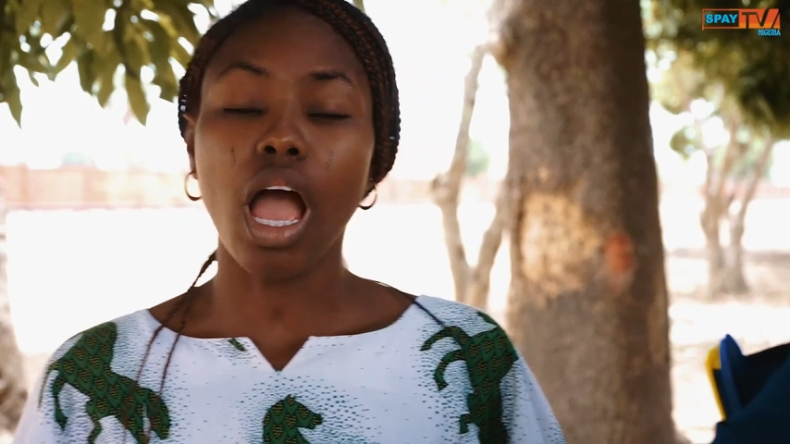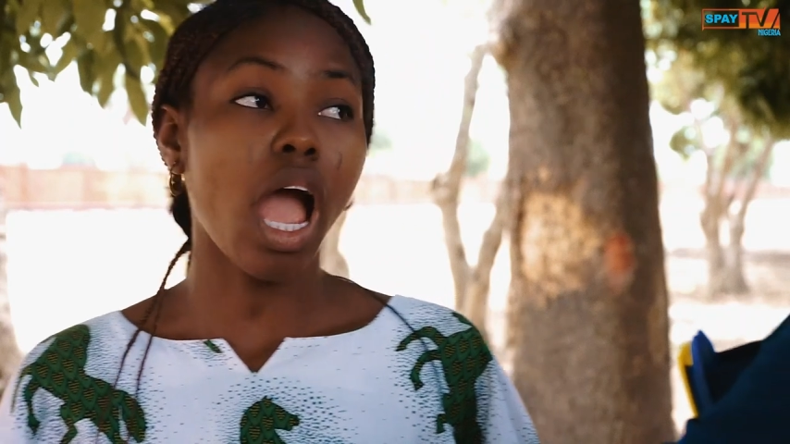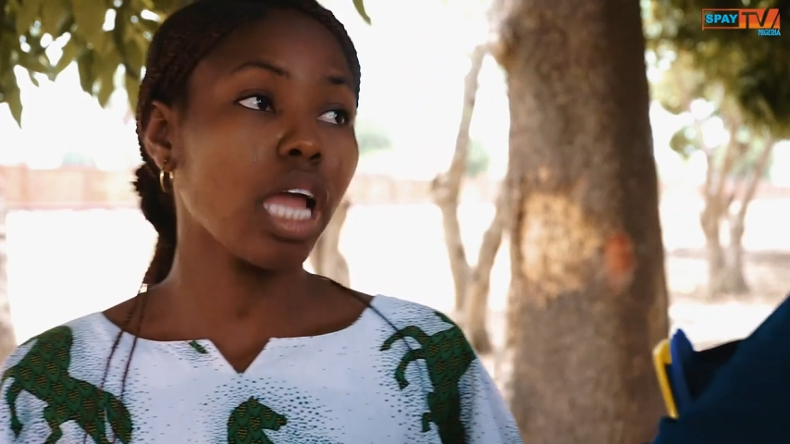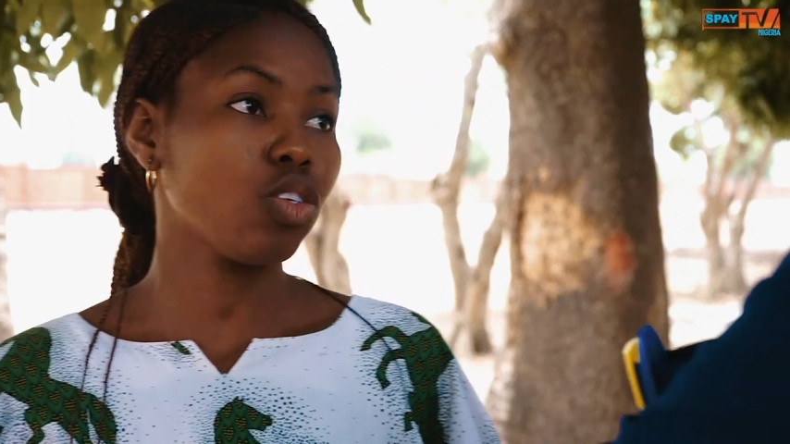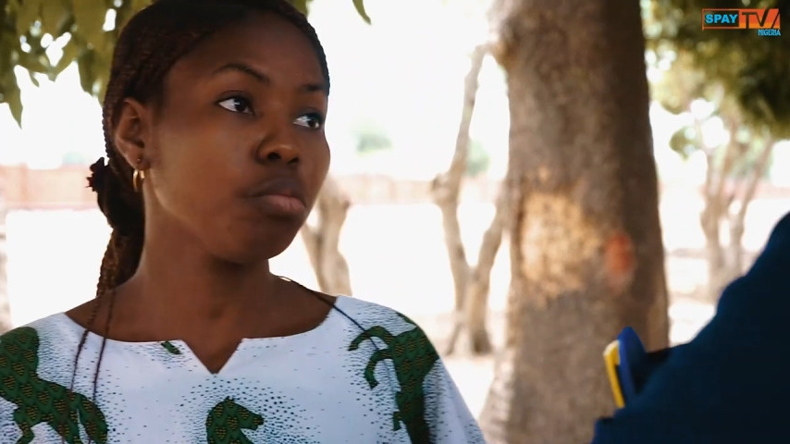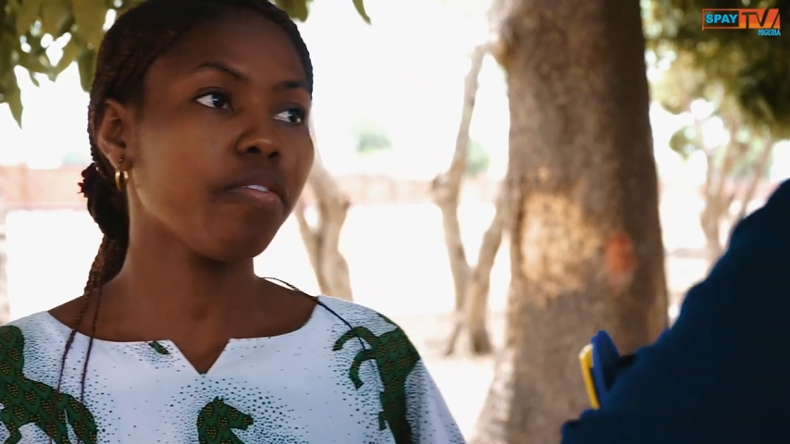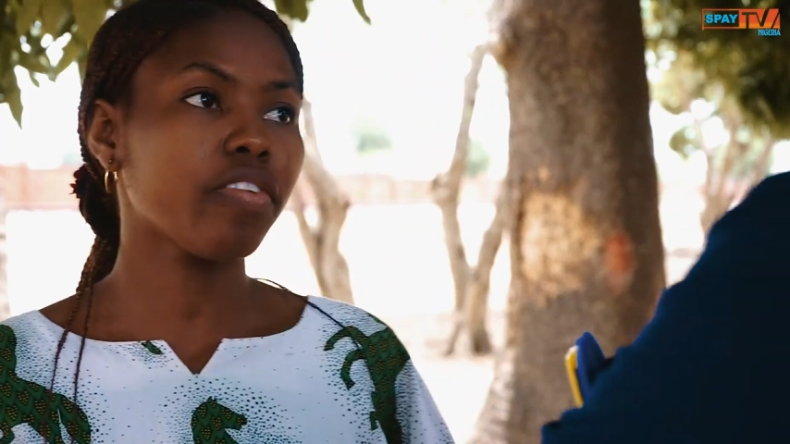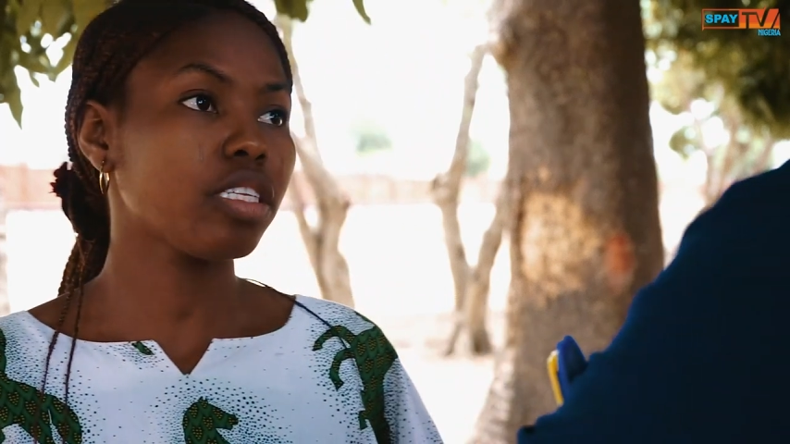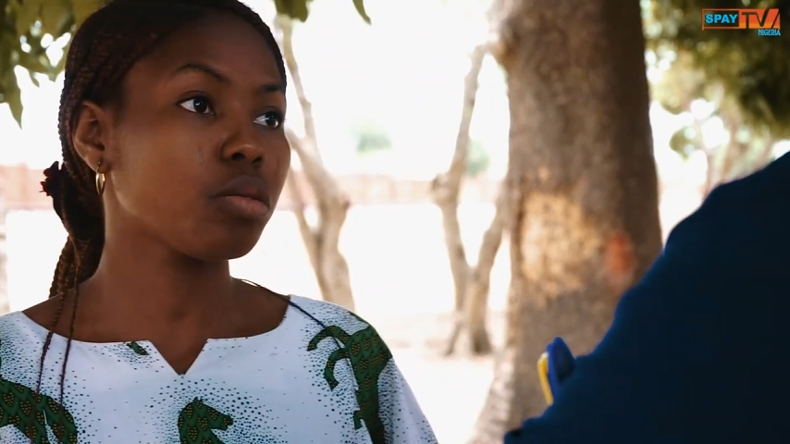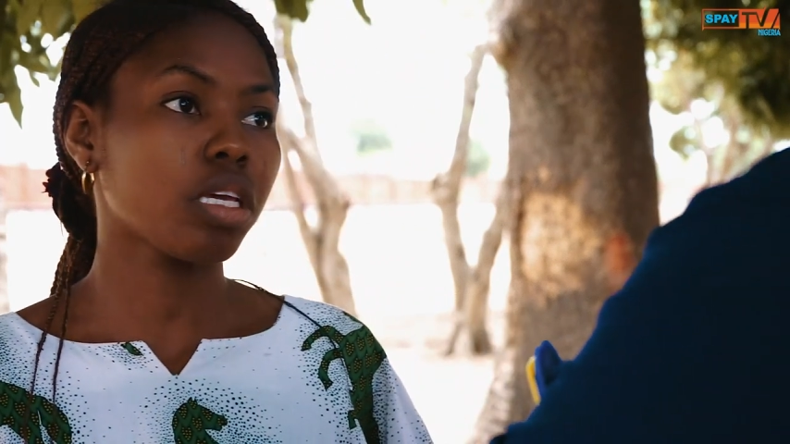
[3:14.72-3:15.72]
I dream of
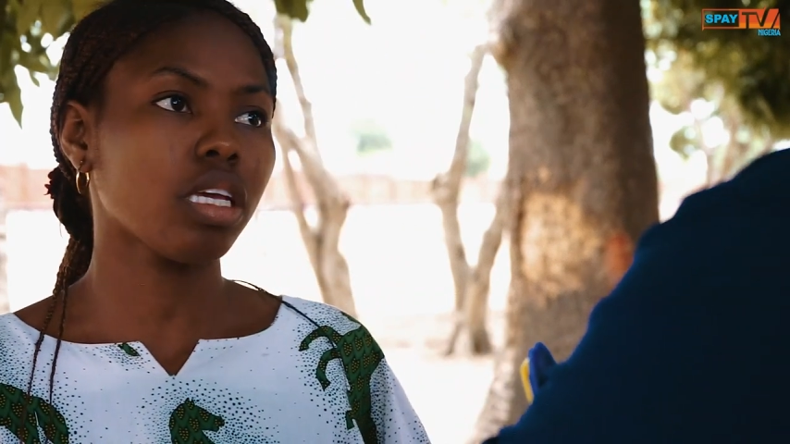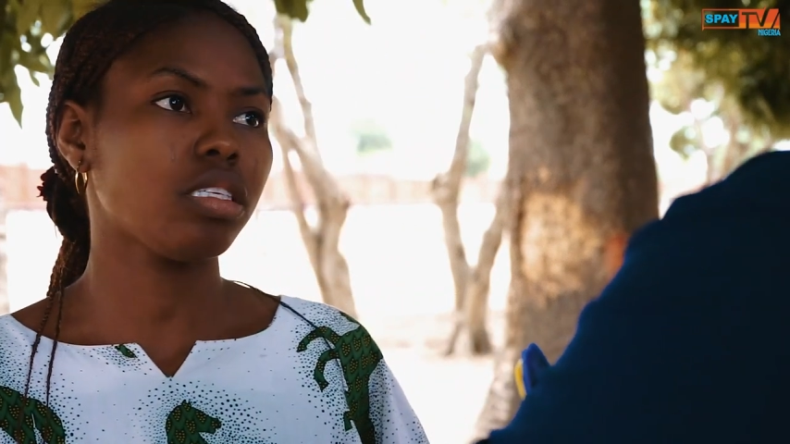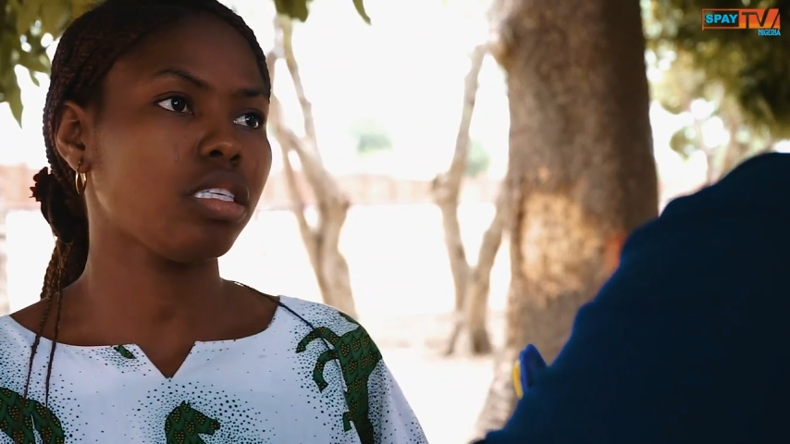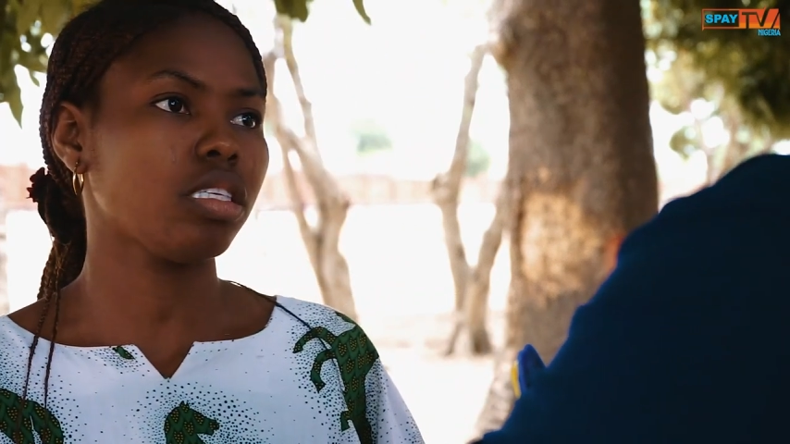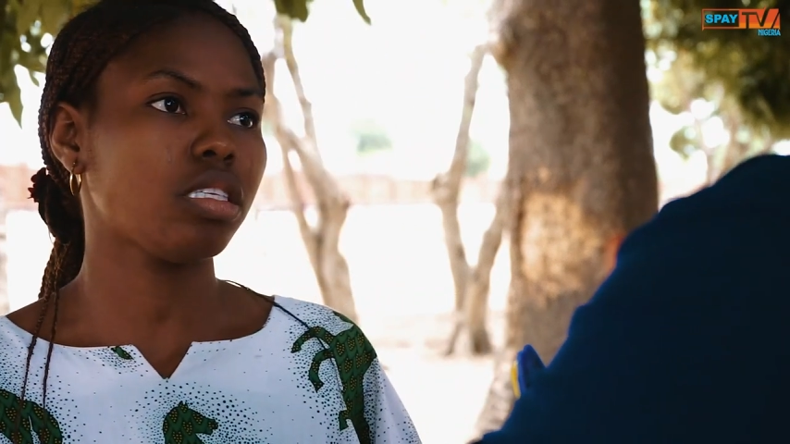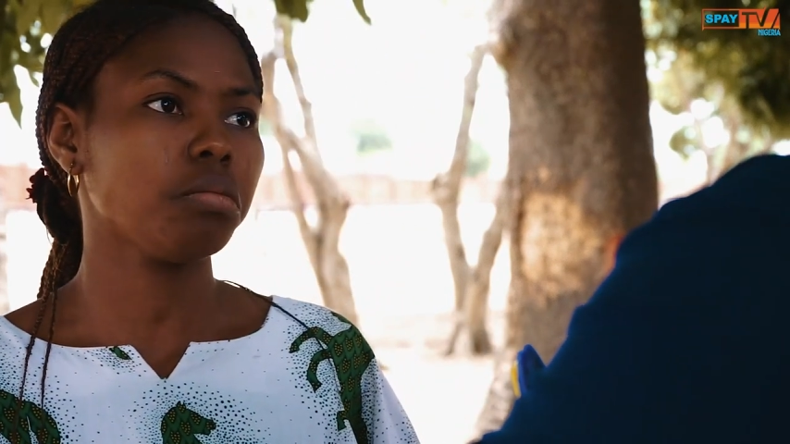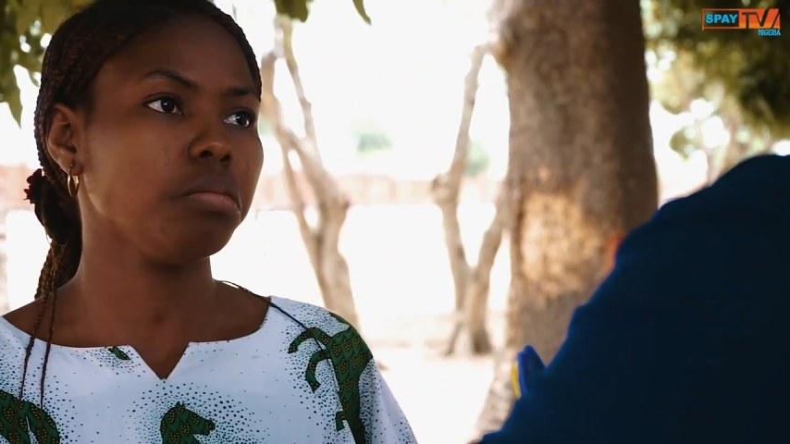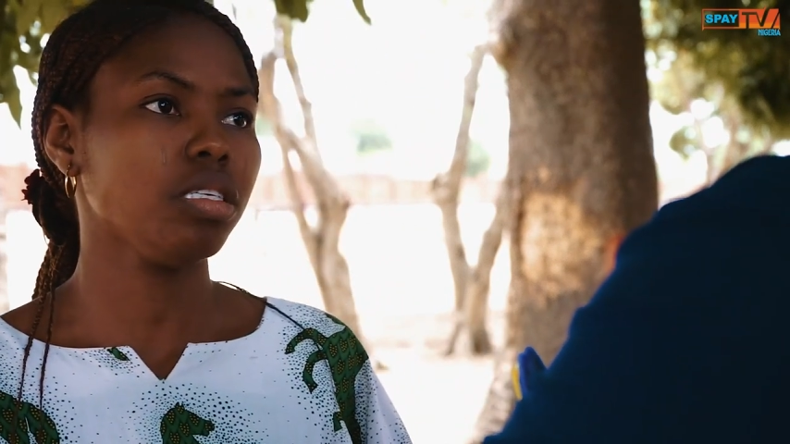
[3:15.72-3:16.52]
little kids chasing